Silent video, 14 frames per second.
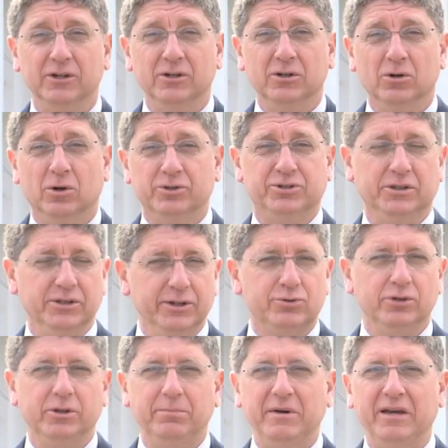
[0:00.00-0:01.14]
or to
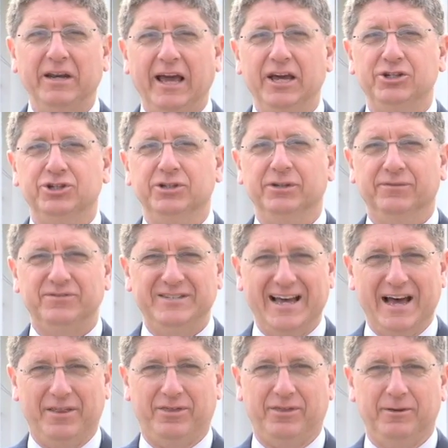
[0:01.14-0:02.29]
literally be an agent of
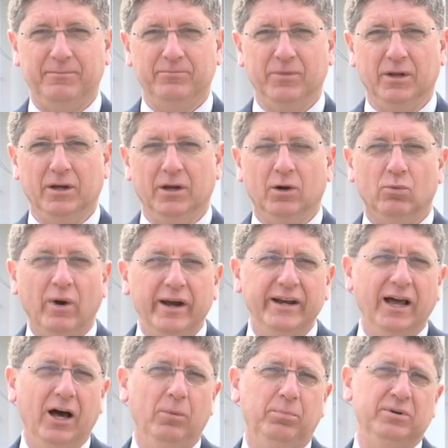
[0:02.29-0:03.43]
death. Right
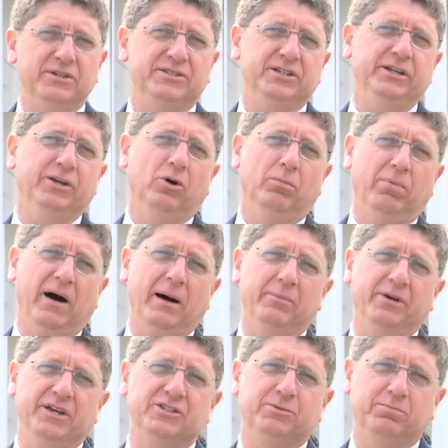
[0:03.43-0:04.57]
now, President
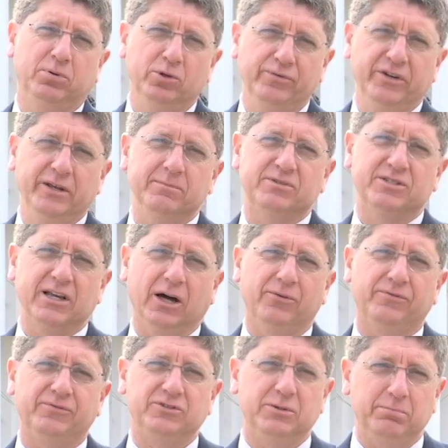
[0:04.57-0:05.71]
Obama has proven
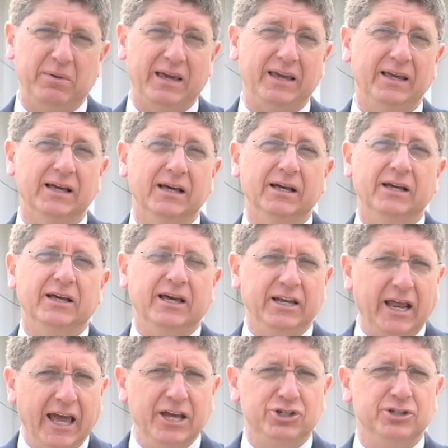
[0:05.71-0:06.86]
himself to be an
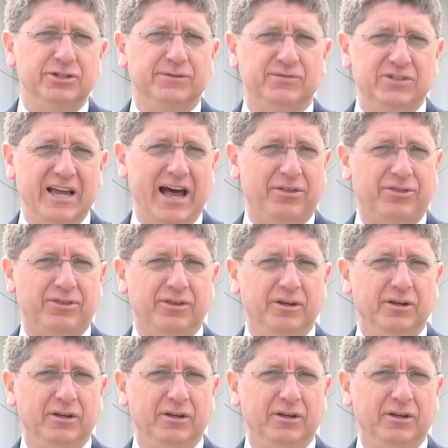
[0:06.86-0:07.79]
agent of death.